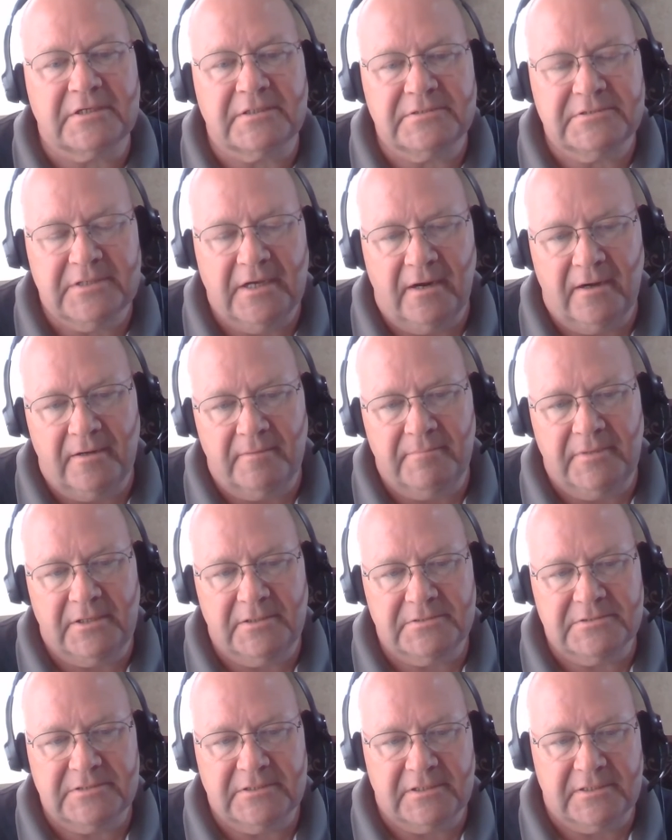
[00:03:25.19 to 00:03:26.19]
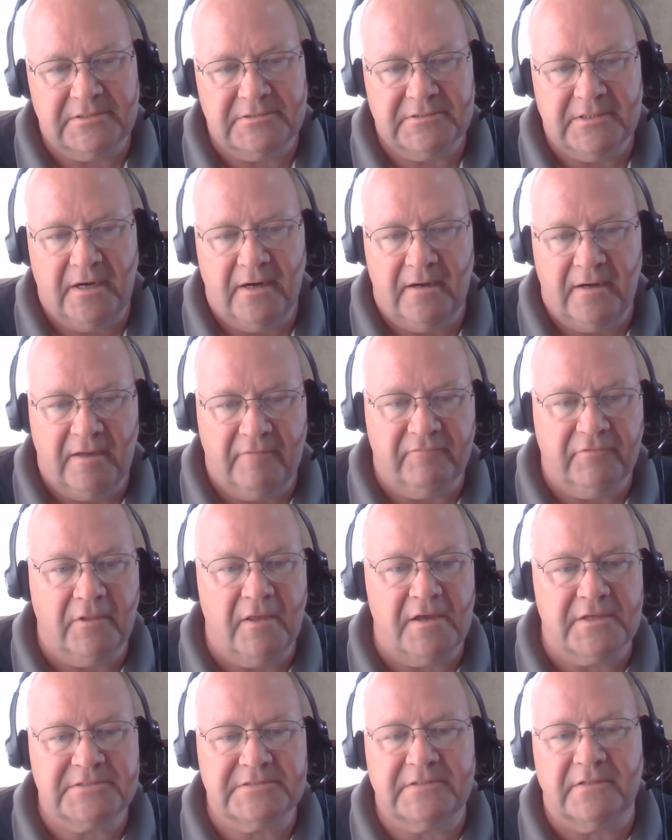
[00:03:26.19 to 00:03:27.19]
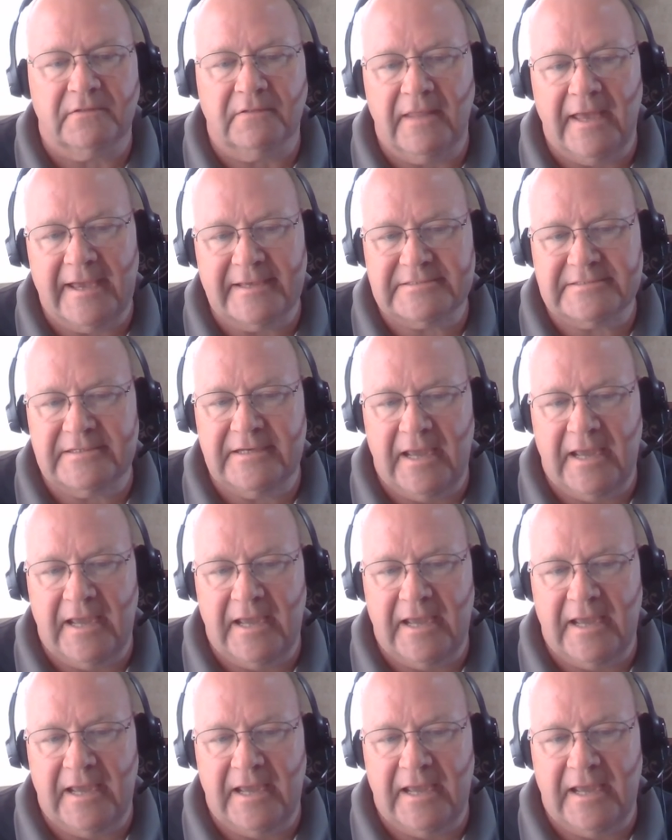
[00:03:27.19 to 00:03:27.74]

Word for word: and tired of being sick and tired i've lost the last